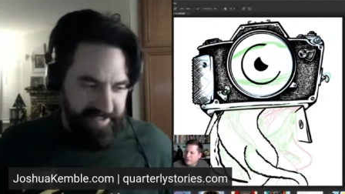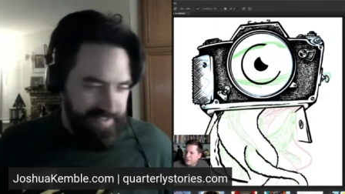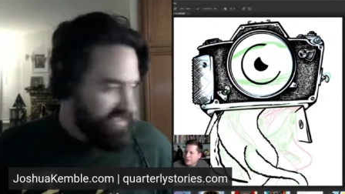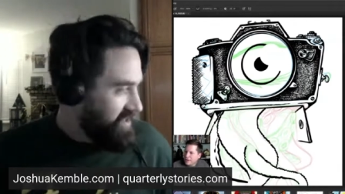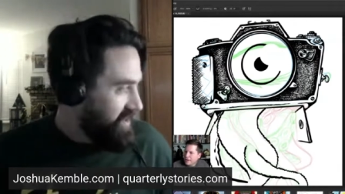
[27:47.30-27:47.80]

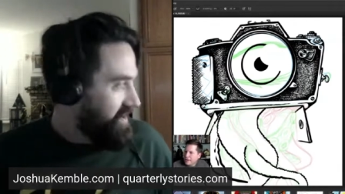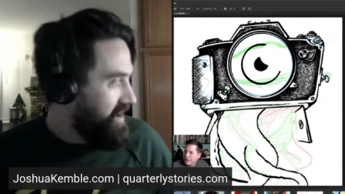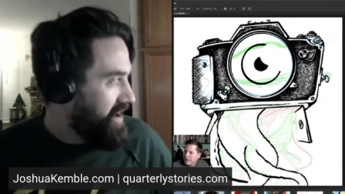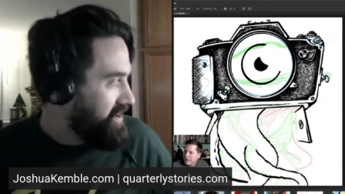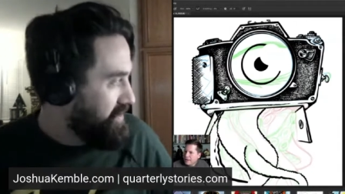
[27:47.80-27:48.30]
Is it on
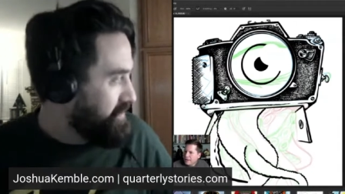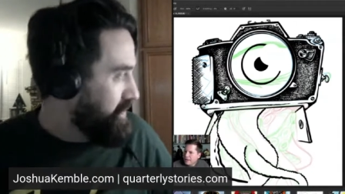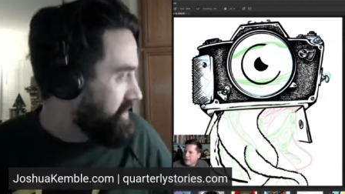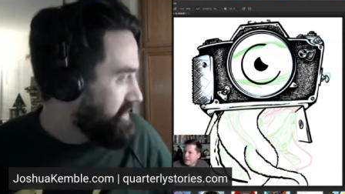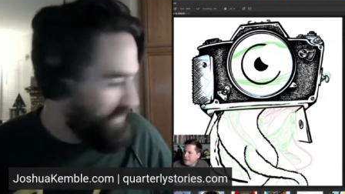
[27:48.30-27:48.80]

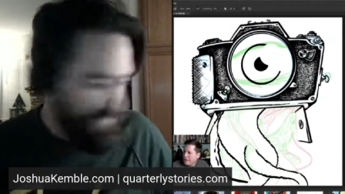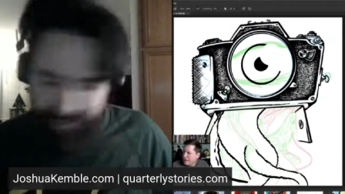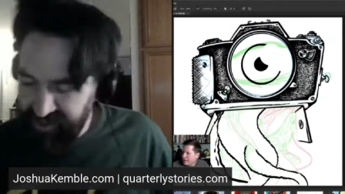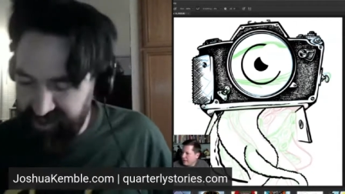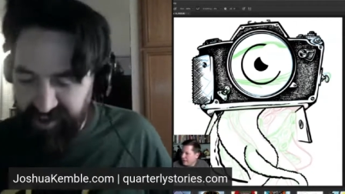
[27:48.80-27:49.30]
audiobook? If it's
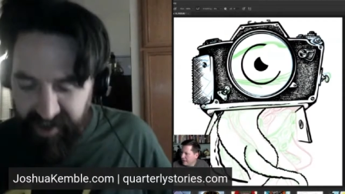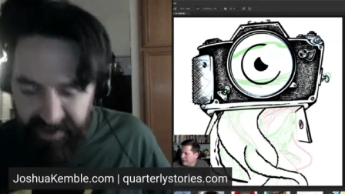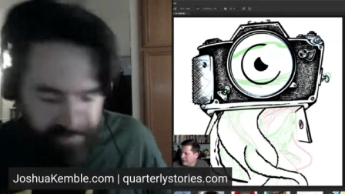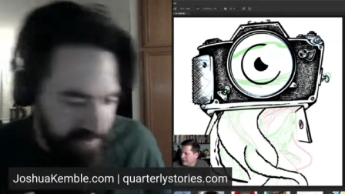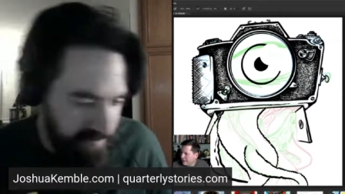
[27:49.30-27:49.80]
on
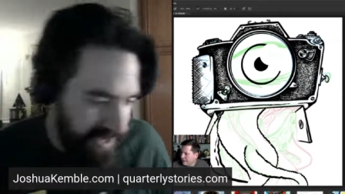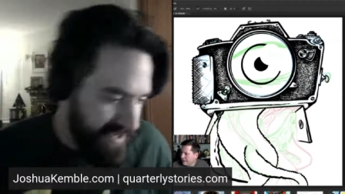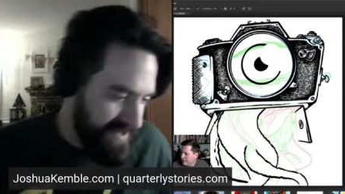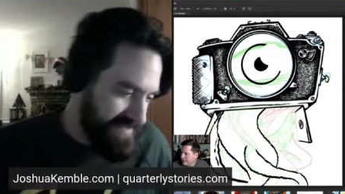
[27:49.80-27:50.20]
Audible, man.